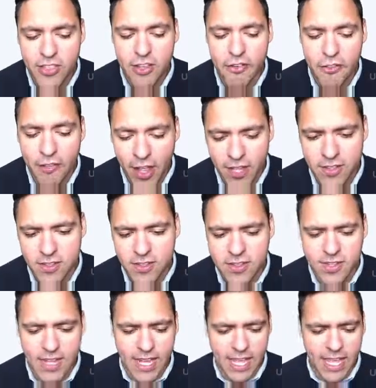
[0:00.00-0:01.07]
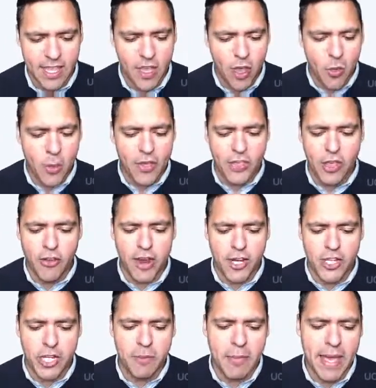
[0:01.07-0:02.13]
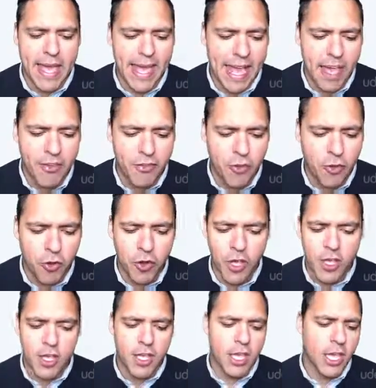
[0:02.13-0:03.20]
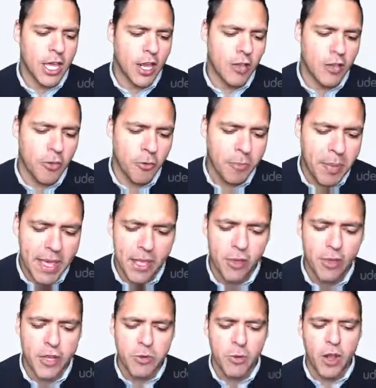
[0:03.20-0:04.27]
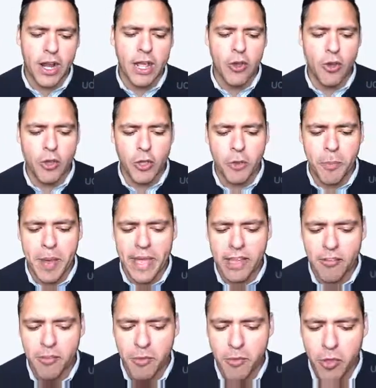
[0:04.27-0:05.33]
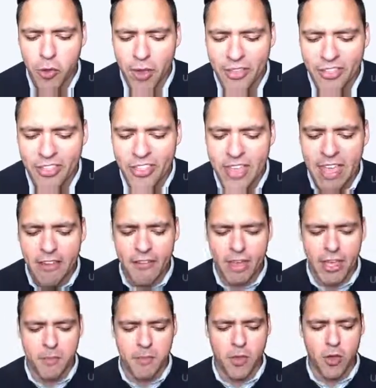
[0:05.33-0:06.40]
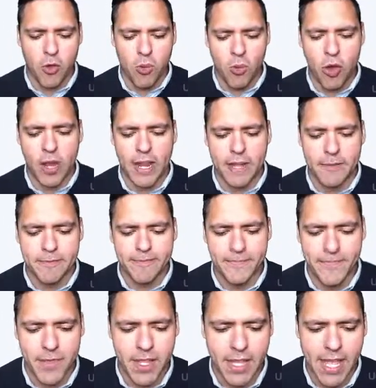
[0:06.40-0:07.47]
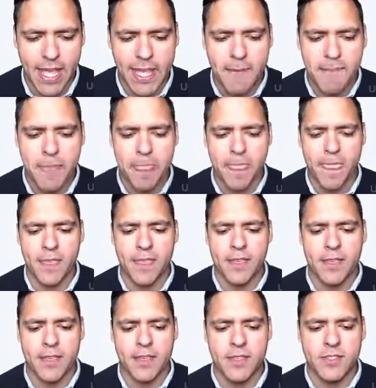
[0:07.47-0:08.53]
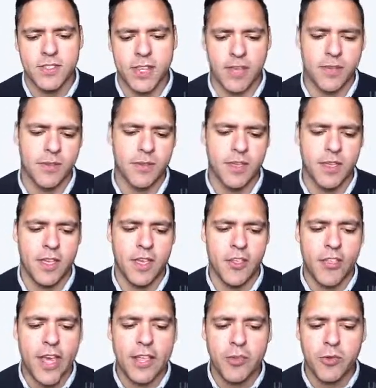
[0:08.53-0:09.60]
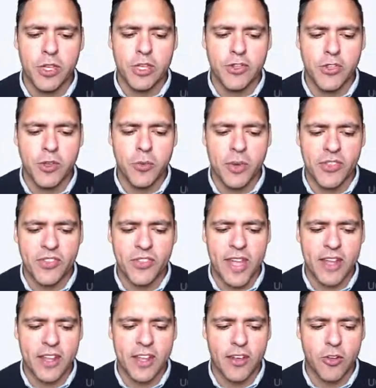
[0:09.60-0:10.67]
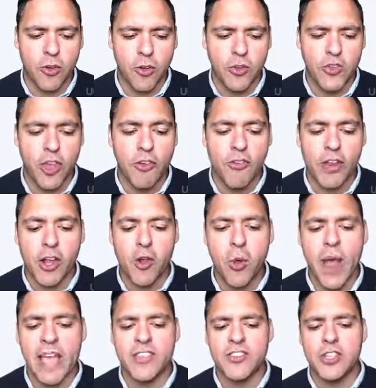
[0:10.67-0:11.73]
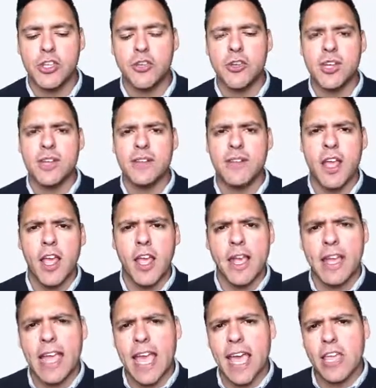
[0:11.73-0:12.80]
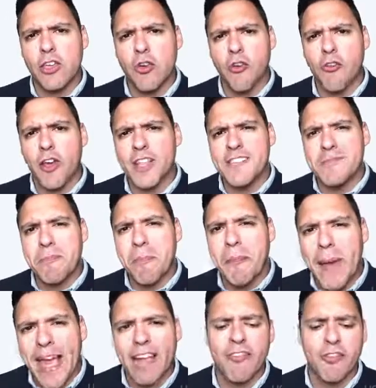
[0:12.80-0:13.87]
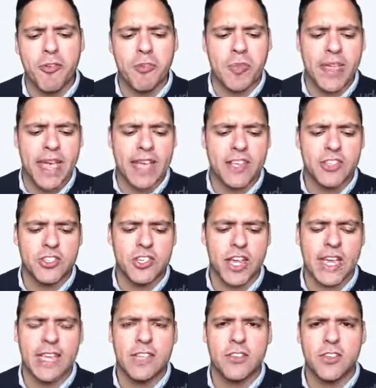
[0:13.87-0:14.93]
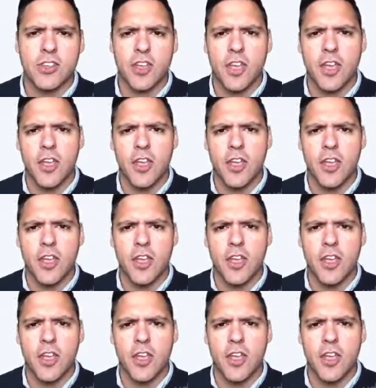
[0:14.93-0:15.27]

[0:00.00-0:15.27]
the funds, okay? Whether you're actually paying out of your, you know, your Bitcoin wallet or you're paying from your Ethereum wallet, okay? So that's what you do with send, and also request. You can get your funds back from the exchange